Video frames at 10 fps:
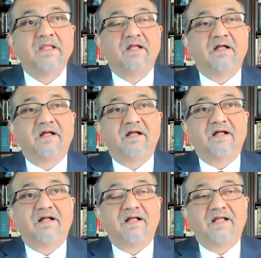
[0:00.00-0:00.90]

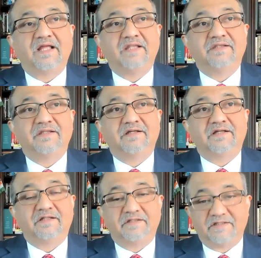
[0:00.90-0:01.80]
uh, and
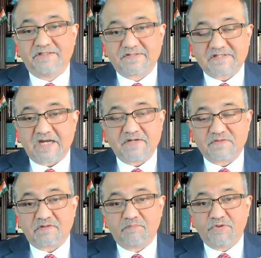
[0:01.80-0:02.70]
uh, the, the, stars
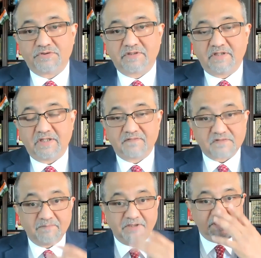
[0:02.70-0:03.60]
are both
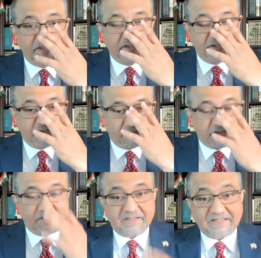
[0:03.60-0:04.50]
extremely
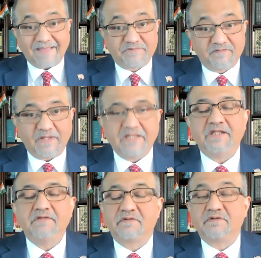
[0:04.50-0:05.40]
uh,
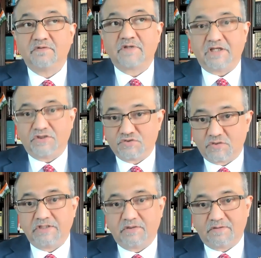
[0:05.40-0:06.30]
captivating so you can
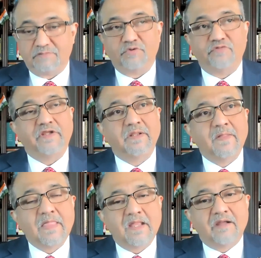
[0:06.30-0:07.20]
enjoy the whole movie
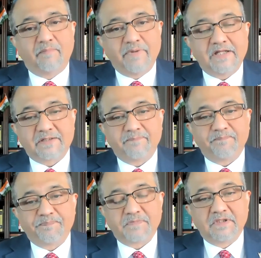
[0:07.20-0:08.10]
but
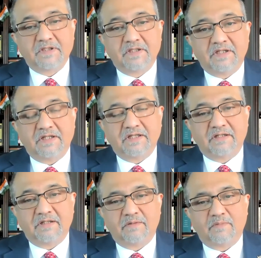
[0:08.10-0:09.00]

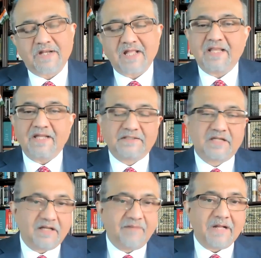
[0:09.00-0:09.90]
uh, what i liked
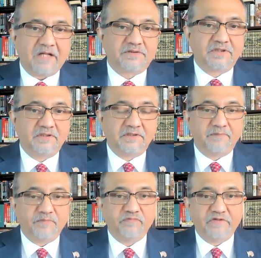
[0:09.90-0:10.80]
about the
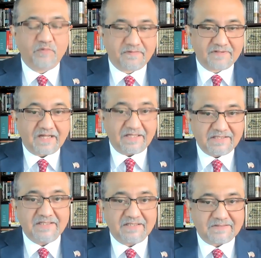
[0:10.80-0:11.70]
movie was the
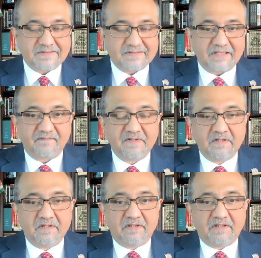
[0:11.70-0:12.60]
idea itself
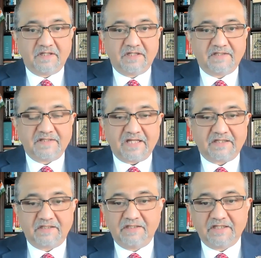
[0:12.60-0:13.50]
uh, that
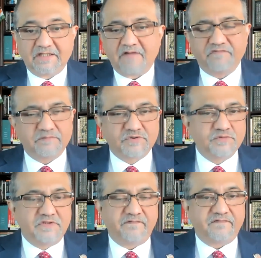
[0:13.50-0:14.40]
they come from two
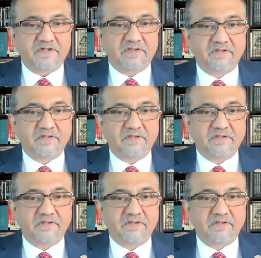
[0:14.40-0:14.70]
different